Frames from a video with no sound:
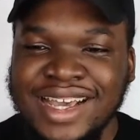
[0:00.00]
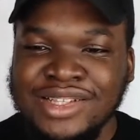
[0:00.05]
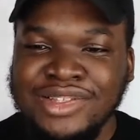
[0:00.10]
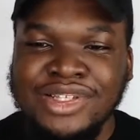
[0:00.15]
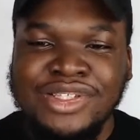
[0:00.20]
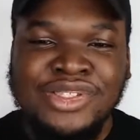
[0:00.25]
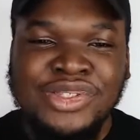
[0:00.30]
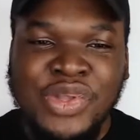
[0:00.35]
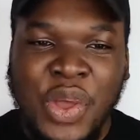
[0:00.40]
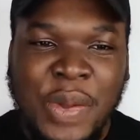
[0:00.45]

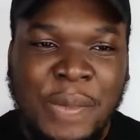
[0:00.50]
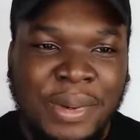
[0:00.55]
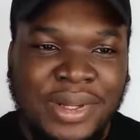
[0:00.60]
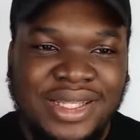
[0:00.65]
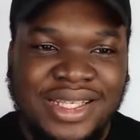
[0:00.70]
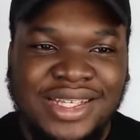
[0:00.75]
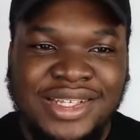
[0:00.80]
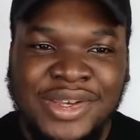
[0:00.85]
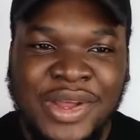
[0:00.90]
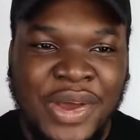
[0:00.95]
does
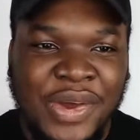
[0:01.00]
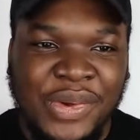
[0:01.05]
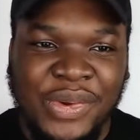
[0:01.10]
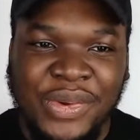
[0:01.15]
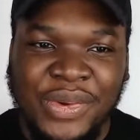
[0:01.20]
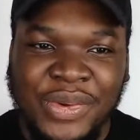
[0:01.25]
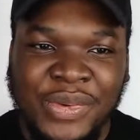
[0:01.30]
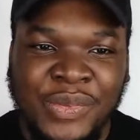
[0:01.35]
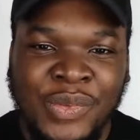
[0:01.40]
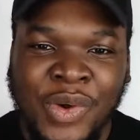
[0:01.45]
nobody
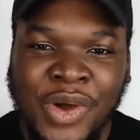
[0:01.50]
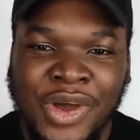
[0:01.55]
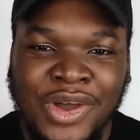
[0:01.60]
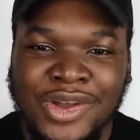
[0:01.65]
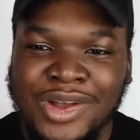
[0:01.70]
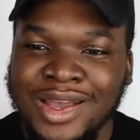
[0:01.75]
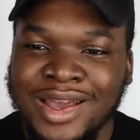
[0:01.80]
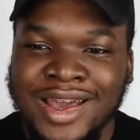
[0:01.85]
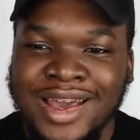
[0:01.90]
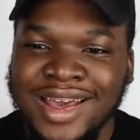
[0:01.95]
know what
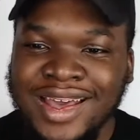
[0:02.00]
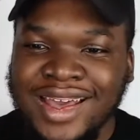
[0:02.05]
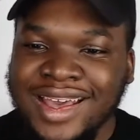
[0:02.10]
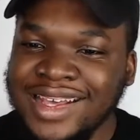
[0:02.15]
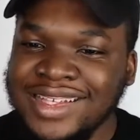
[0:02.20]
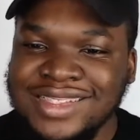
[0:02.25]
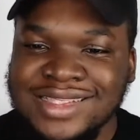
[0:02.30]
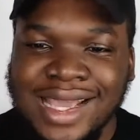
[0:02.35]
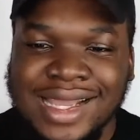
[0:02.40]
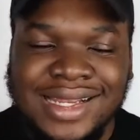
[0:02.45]
her
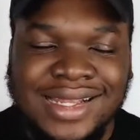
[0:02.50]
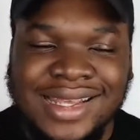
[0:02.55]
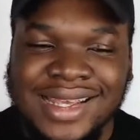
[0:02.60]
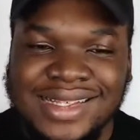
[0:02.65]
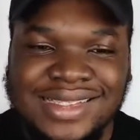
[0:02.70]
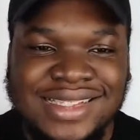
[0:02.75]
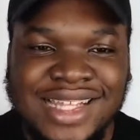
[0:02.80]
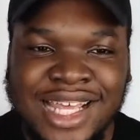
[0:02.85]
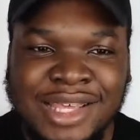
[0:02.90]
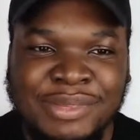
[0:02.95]

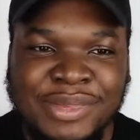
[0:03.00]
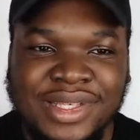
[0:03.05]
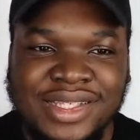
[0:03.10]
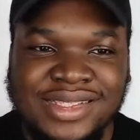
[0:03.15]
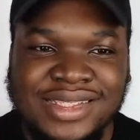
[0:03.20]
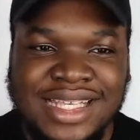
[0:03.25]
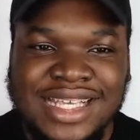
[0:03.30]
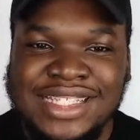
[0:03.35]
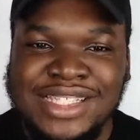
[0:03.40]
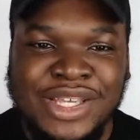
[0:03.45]
sidekick's name
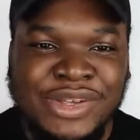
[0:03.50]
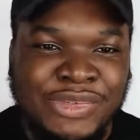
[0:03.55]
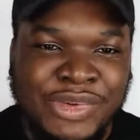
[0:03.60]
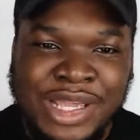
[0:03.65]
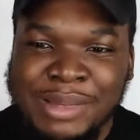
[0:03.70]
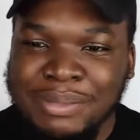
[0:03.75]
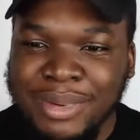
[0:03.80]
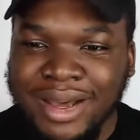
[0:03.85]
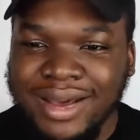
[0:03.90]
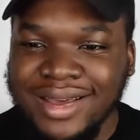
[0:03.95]
is? Is it
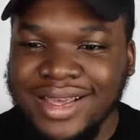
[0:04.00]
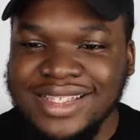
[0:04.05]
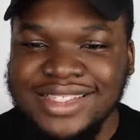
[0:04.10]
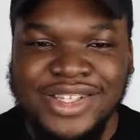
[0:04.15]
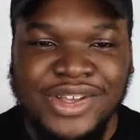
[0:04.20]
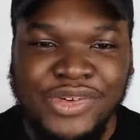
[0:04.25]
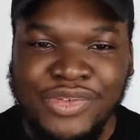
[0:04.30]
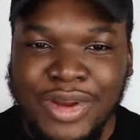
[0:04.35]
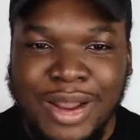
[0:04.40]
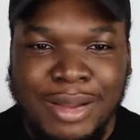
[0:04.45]
Reba? Is
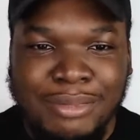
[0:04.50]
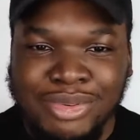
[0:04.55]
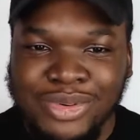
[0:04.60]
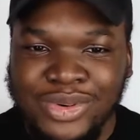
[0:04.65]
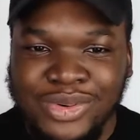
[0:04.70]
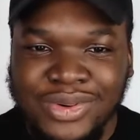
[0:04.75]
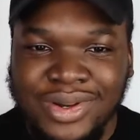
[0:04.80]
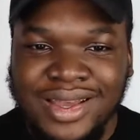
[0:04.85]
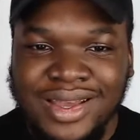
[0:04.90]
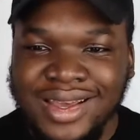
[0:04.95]
it
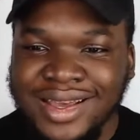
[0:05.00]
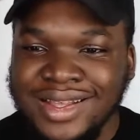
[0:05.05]
Rebel?